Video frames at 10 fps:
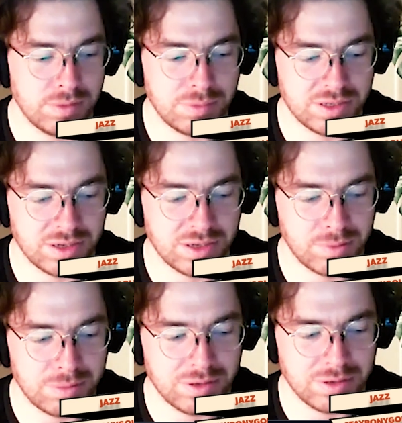big
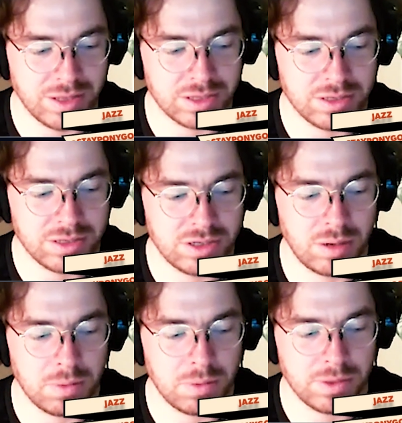segue, but the
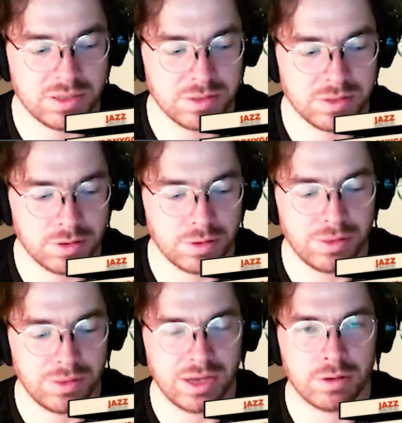GWS is not
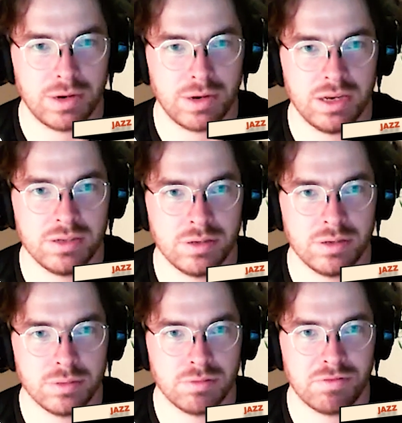going that great in
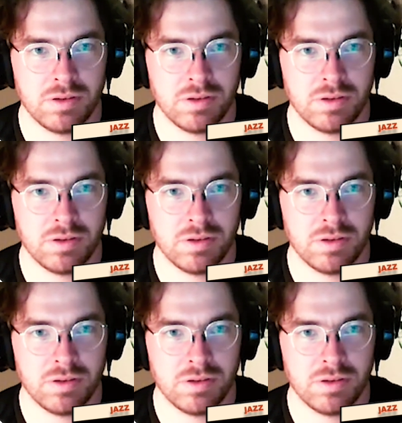terms of